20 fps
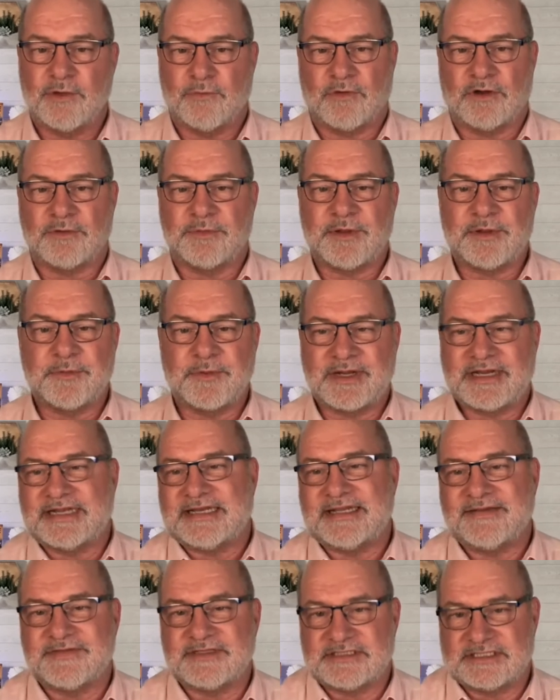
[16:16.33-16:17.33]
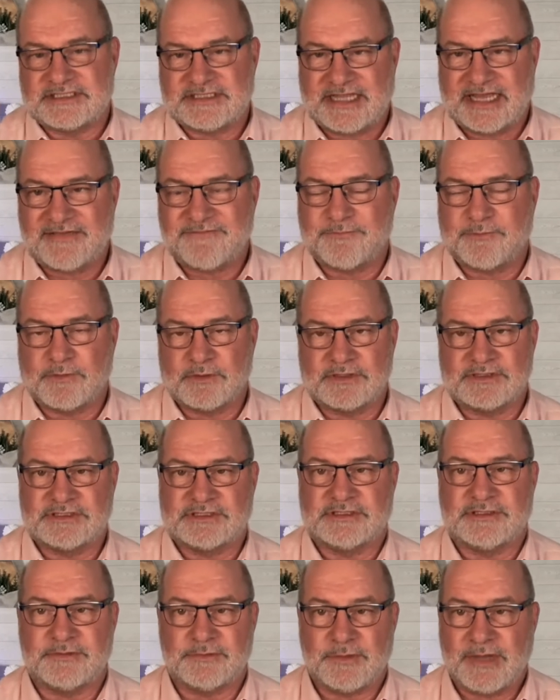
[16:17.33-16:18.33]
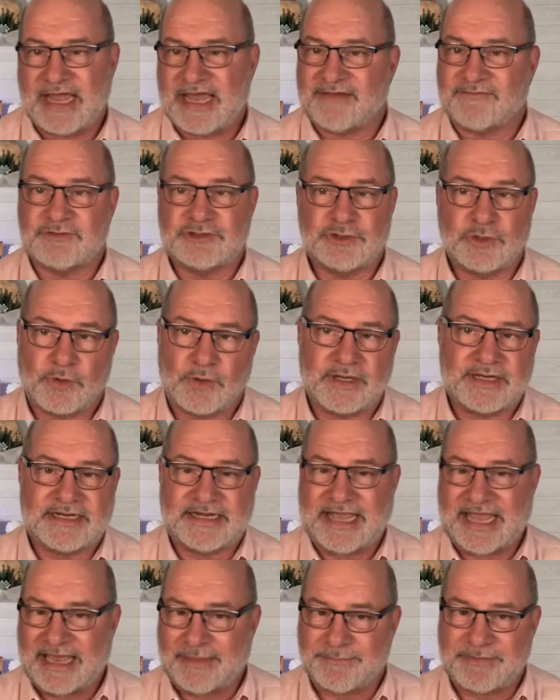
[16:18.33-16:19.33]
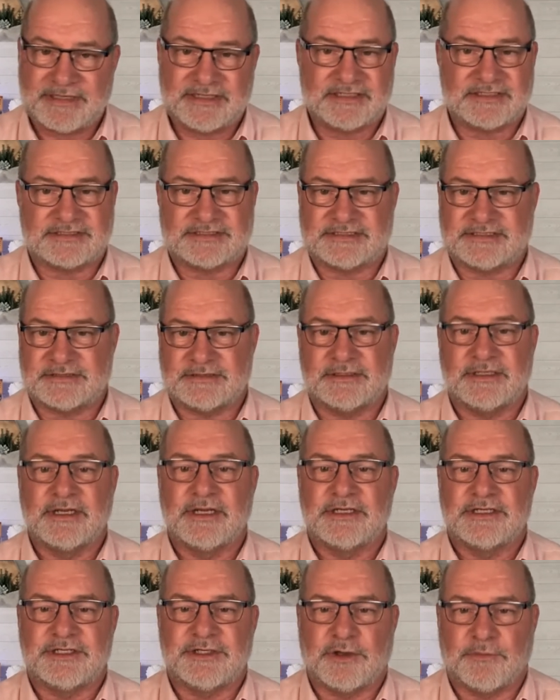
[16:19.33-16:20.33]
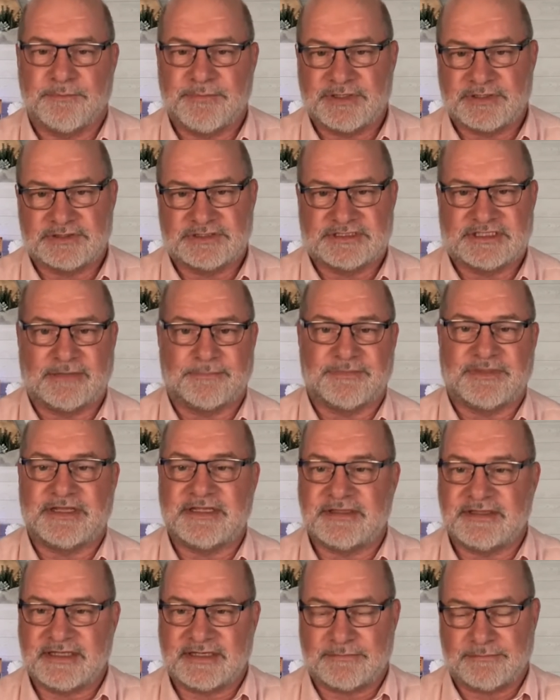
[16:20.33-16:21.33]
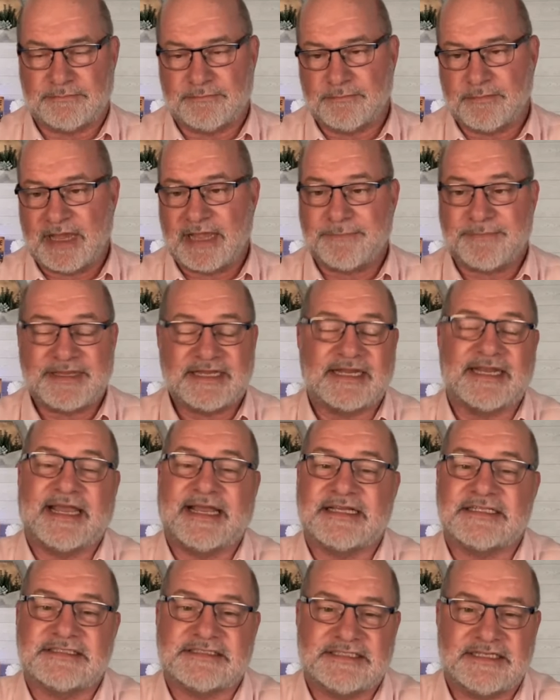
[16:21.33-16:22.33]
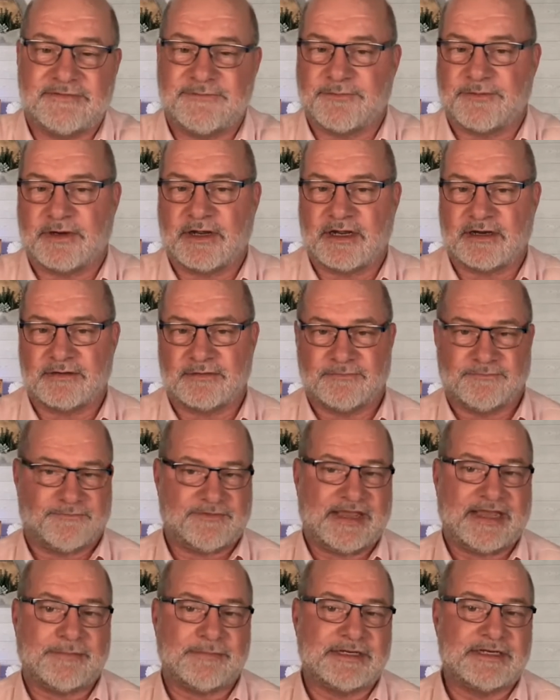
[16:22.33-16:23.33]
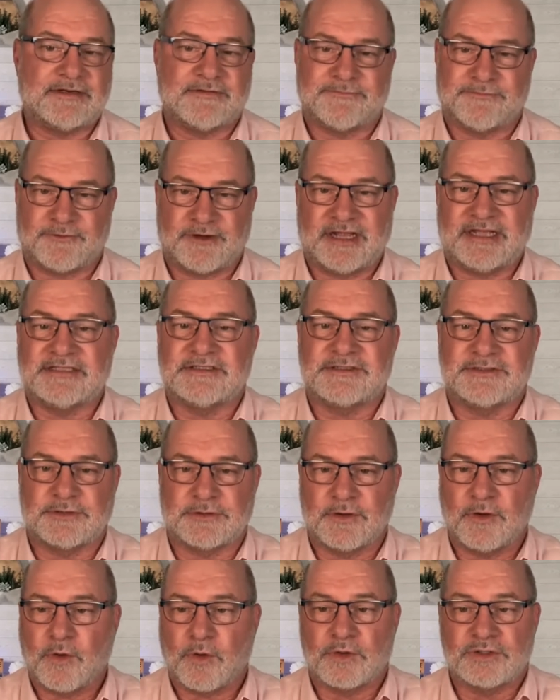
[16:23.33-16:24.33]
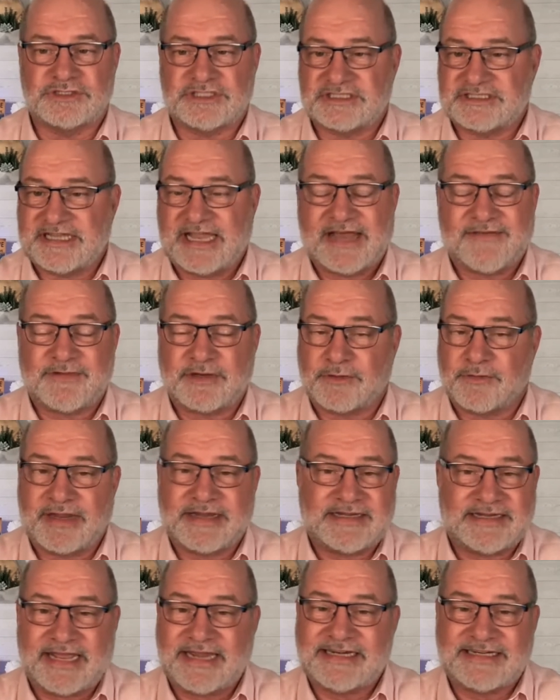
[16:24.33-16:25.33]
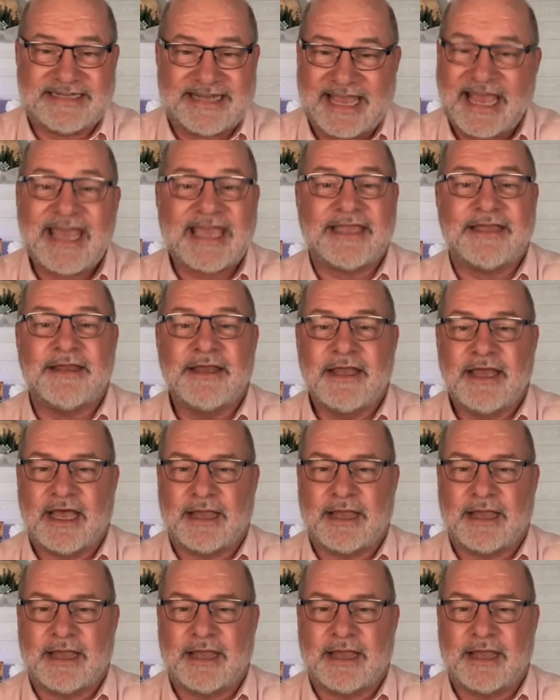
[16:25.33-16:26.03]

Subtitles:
What are we really living this life for? It's to have joy and happiness and, build something that might be a legacy for our family or friends, or just to have a great day to day.